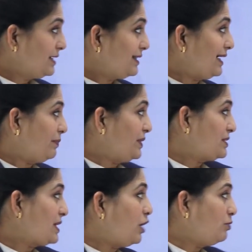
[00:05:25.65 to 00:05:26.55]
That means
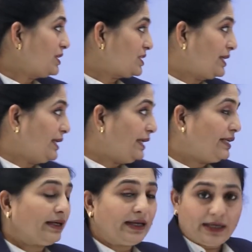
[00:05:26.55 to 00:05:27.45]
how much gilli
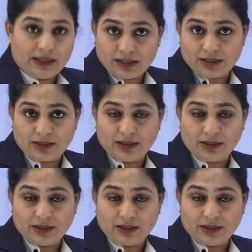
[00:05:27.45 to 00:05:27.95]
danda is